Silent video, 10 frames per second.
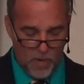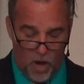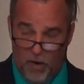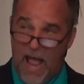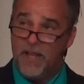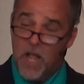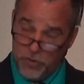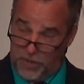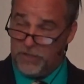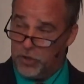All right,
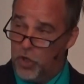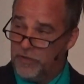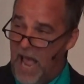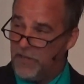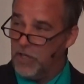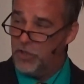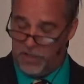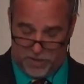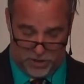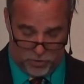so this is who's asking
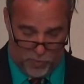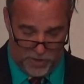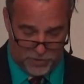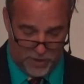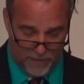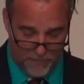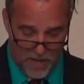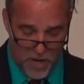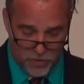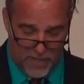Jesus this question.
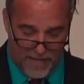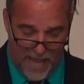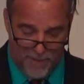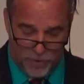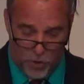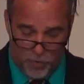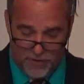So they came to with